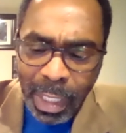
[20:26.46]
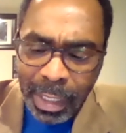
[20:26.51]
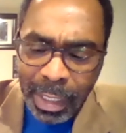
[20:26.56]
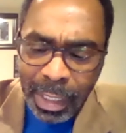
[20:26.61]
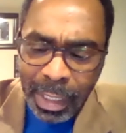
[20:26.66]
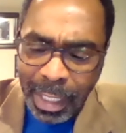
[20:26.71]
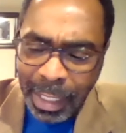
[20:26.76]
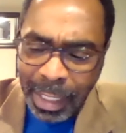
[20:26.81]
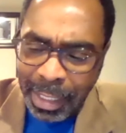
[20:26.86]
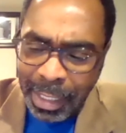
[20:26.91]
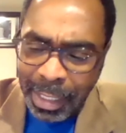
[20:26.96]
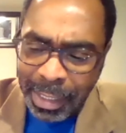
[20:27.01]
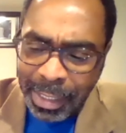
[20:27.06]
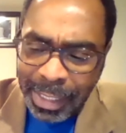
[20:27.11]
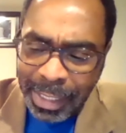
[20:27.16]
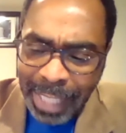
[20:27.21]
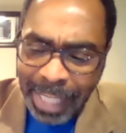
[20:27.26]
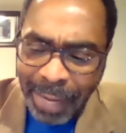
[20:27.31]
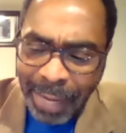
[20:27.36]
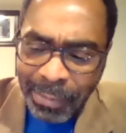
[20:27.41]
it
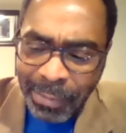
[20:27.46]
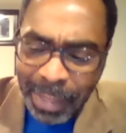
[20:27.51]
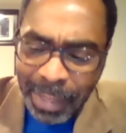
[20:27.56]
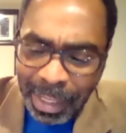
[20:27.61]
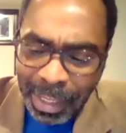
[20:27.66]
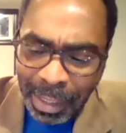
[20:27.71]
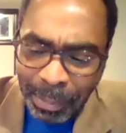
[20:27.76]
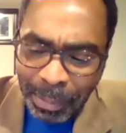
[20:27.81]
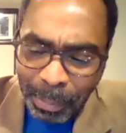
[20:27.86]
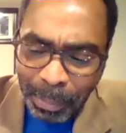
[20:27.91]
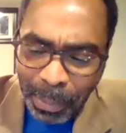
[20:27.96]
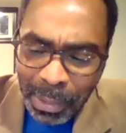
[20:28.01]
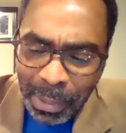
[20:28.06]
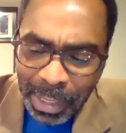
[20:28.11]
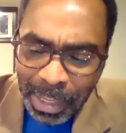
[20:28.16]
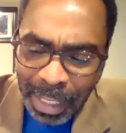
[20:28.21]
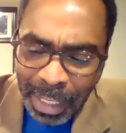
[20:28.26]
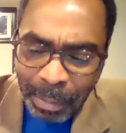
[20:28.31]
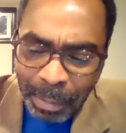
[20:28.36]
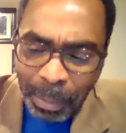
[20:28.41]
is 70%.